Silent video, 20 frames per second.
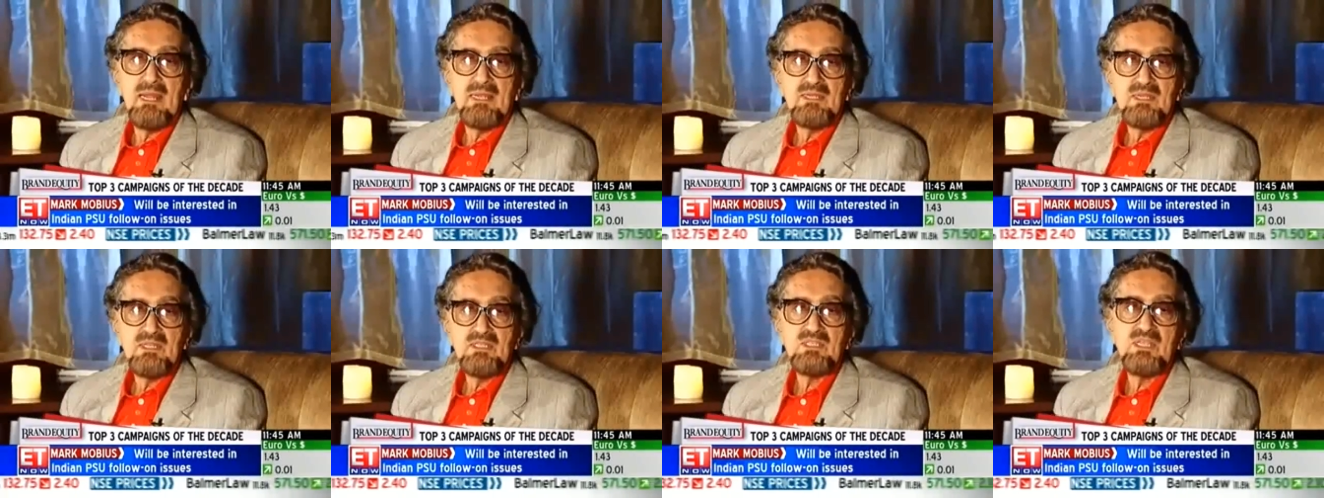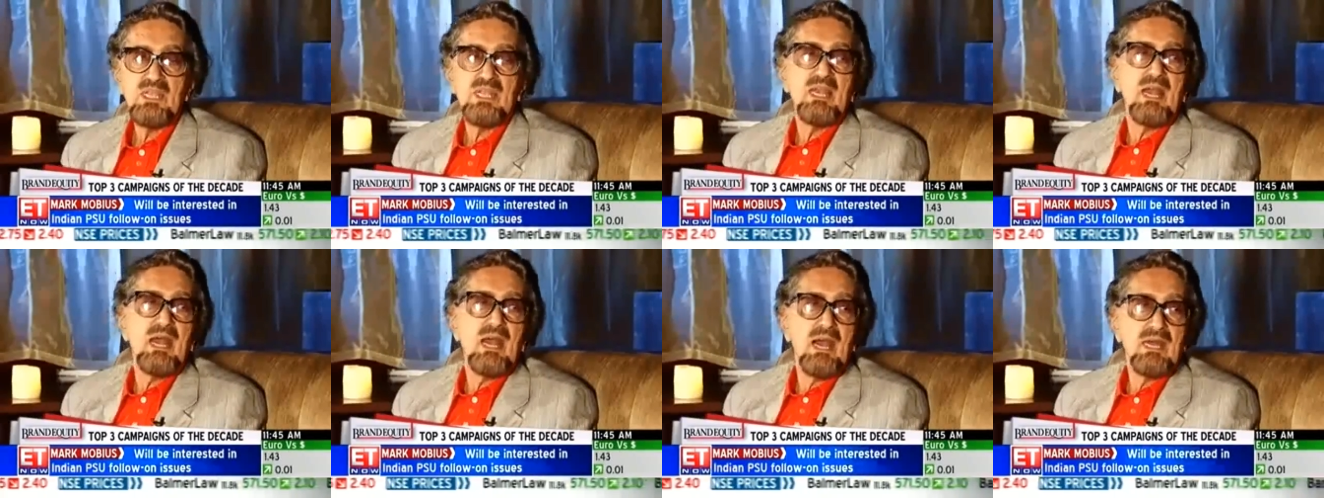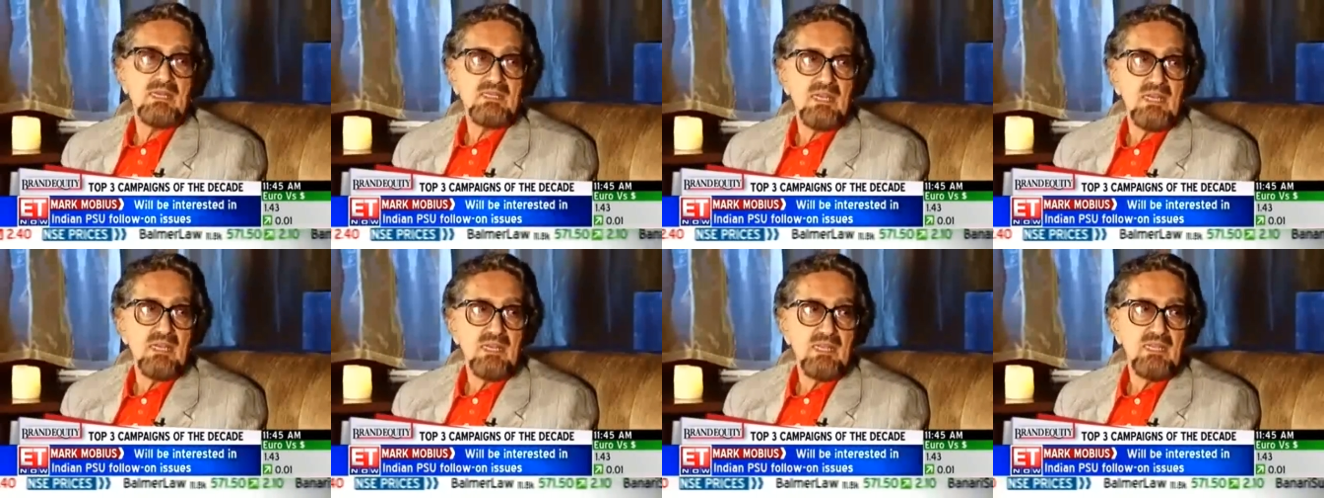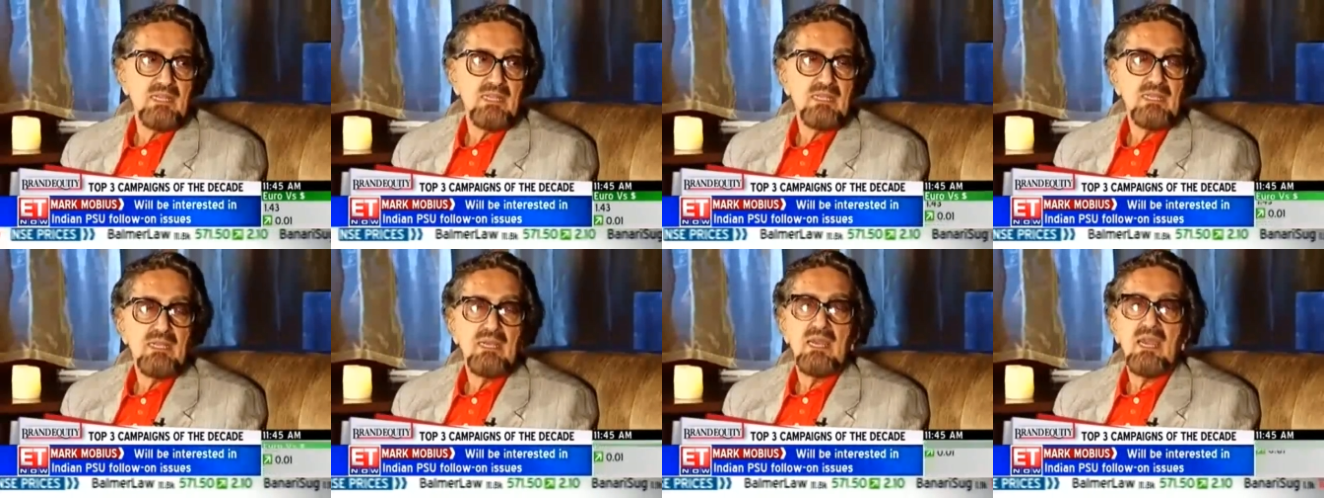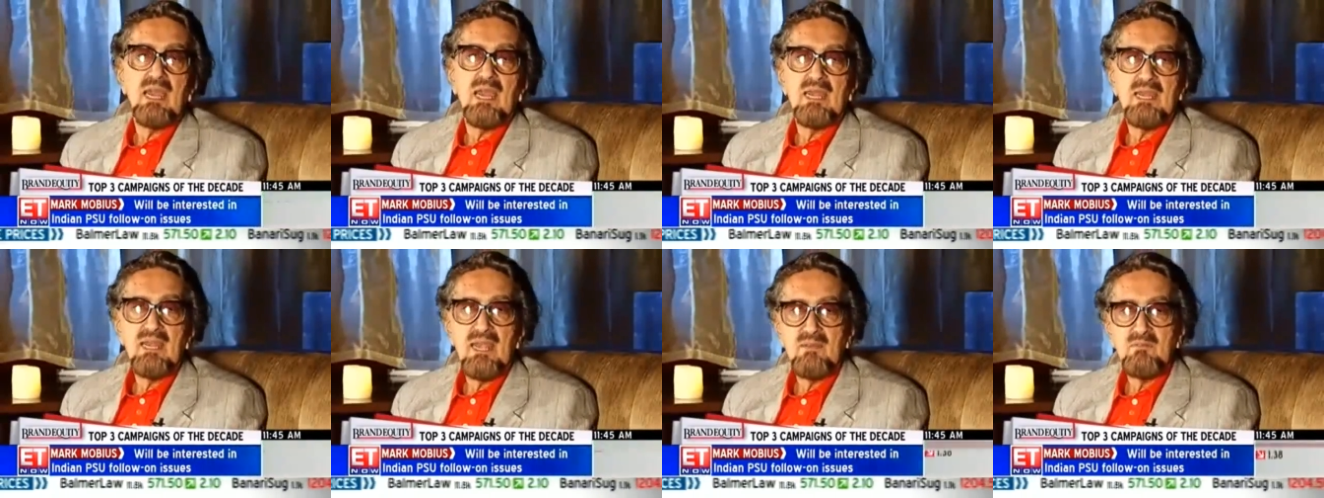And I just say utterly
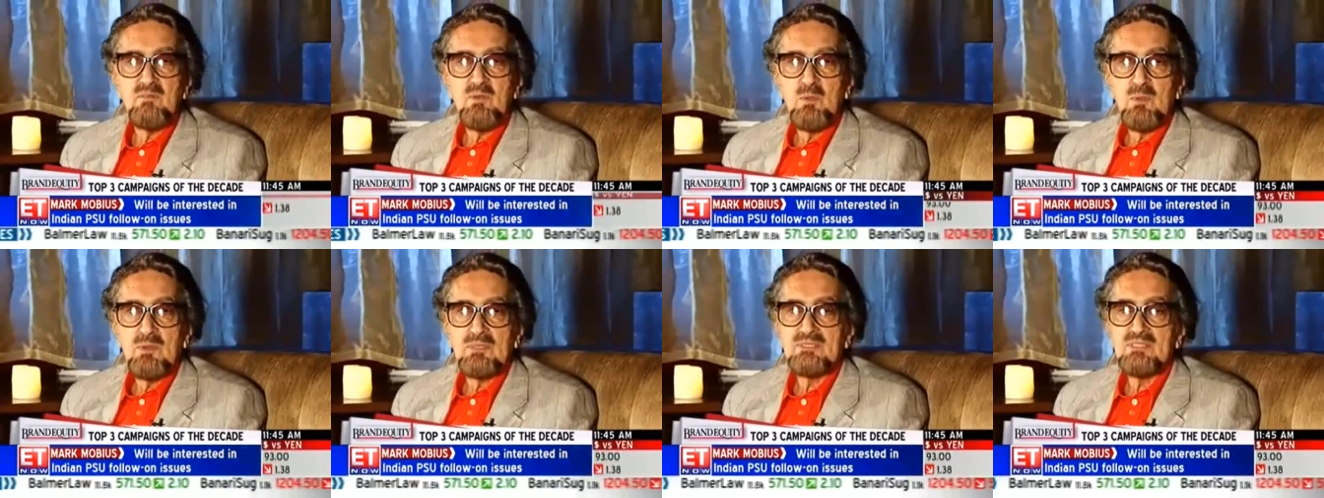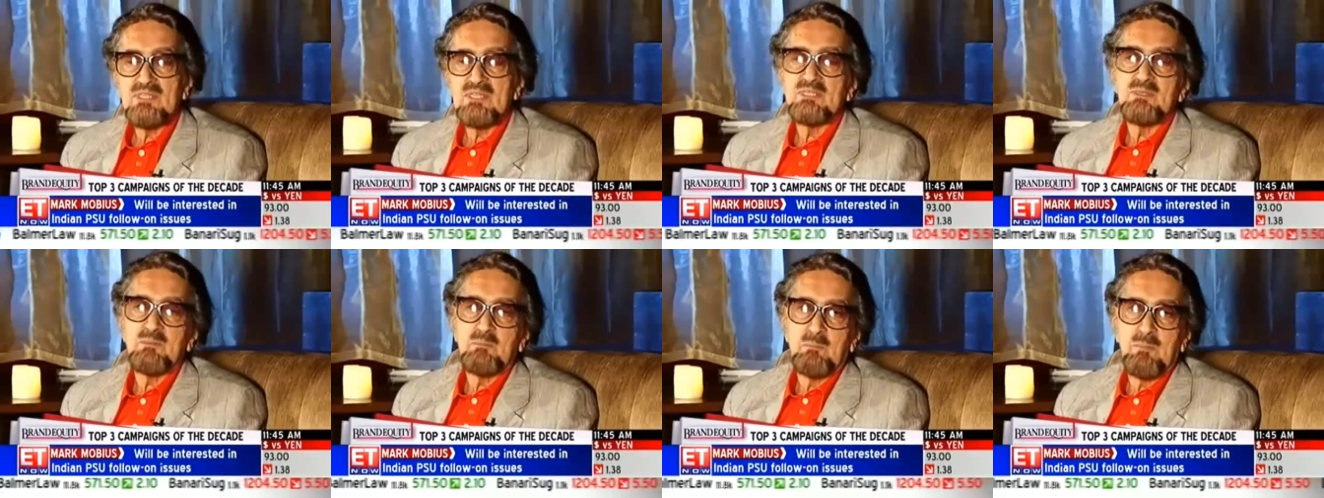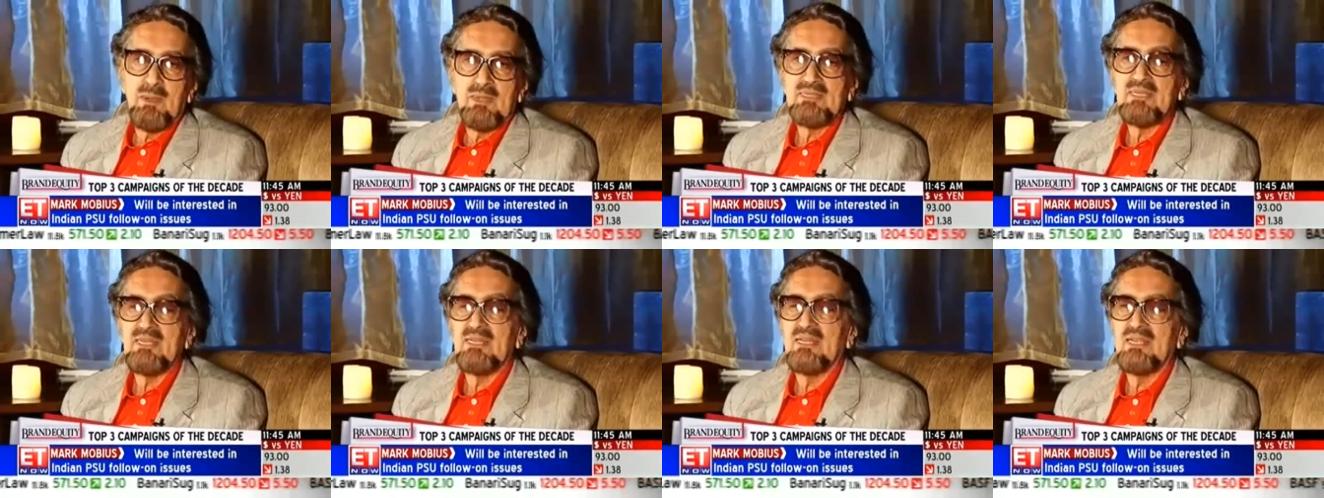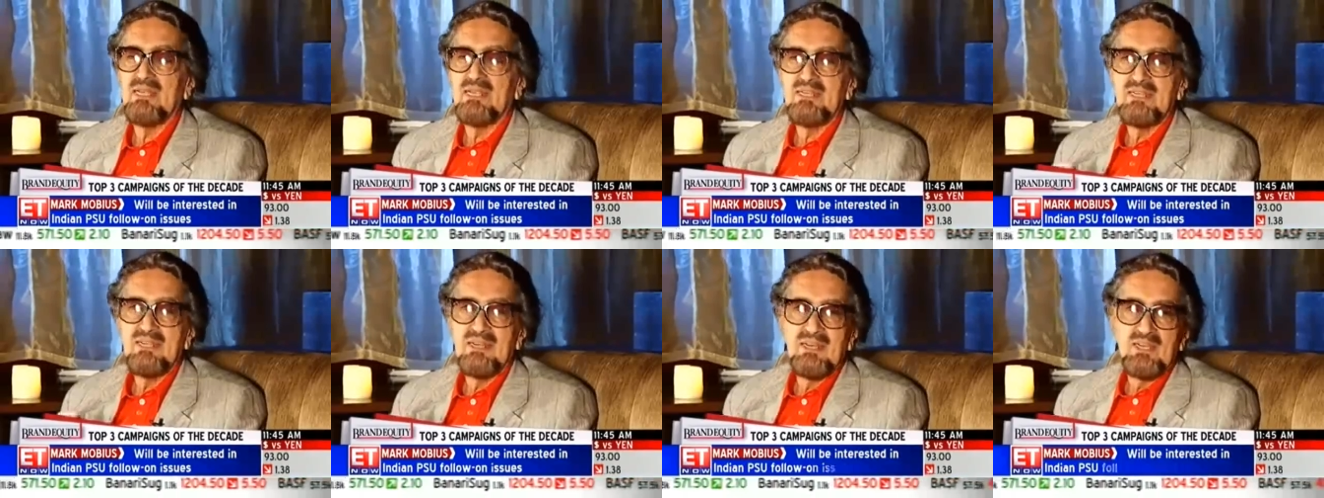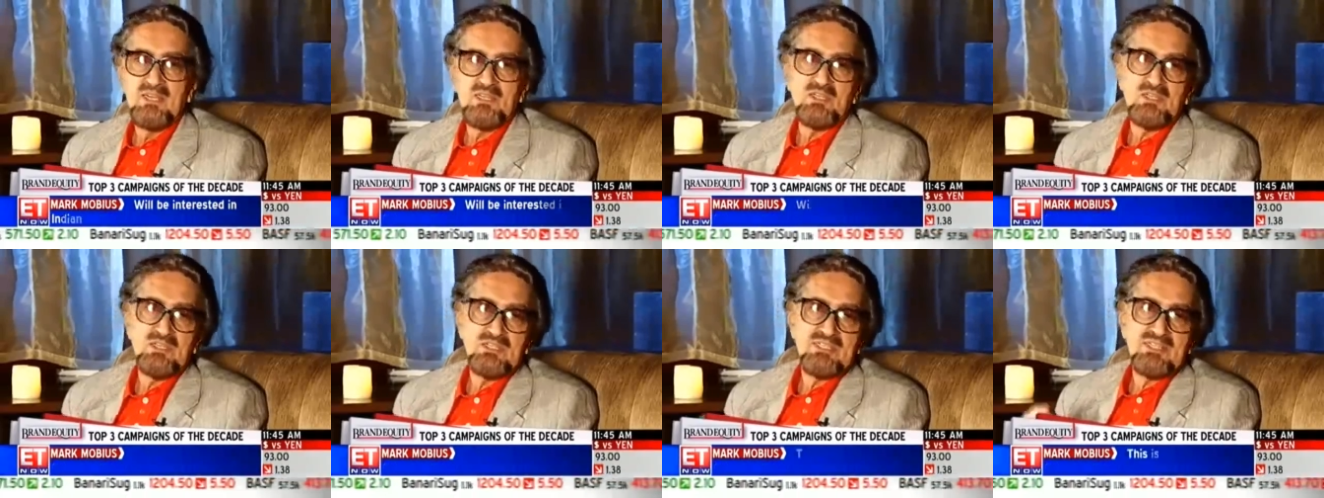and everyone says butterly
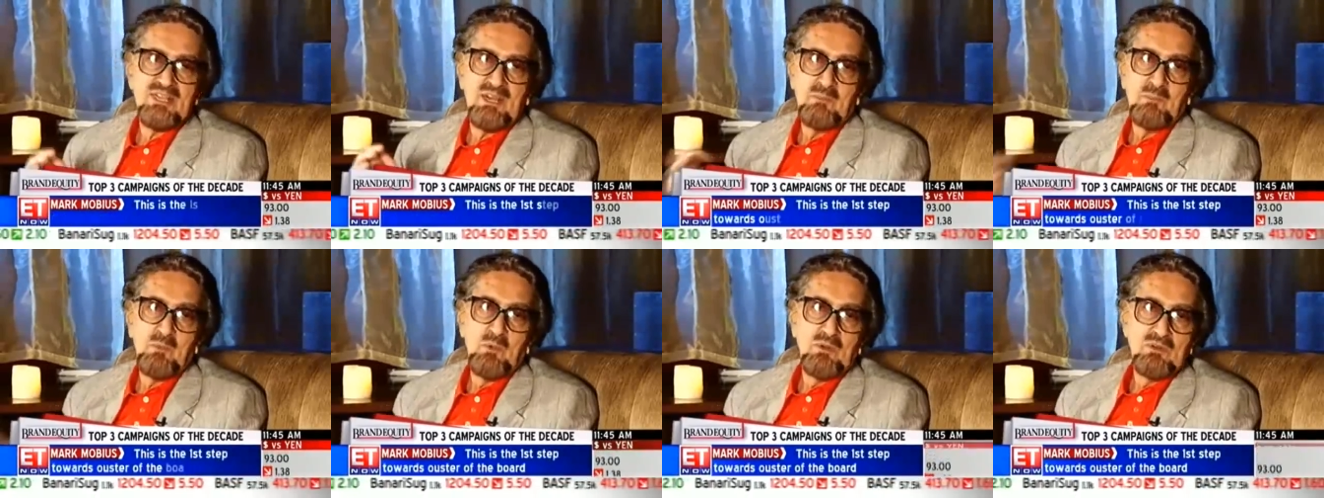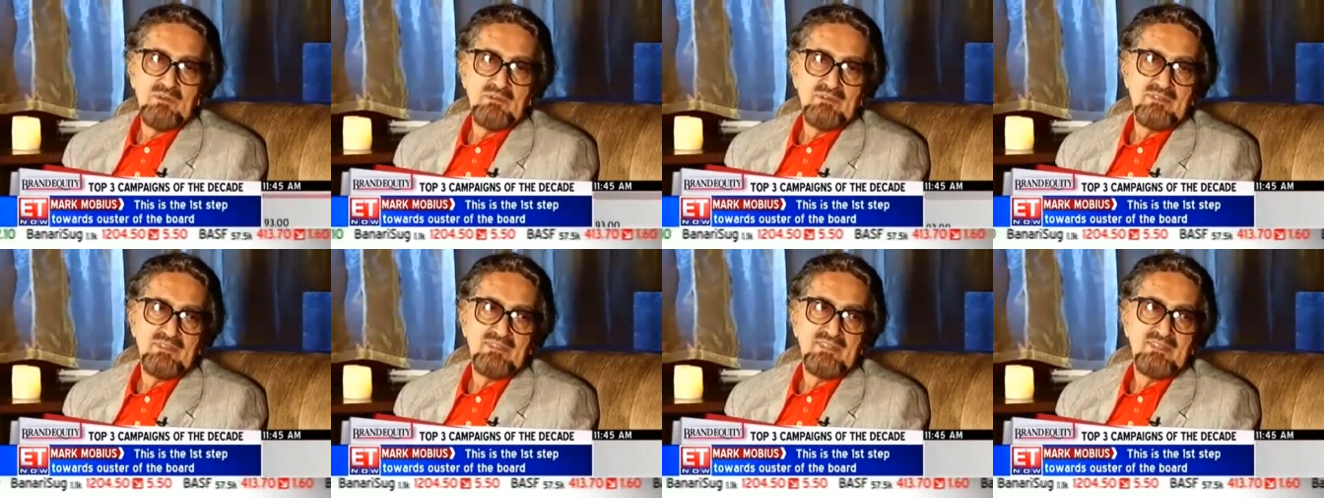delicious Amul.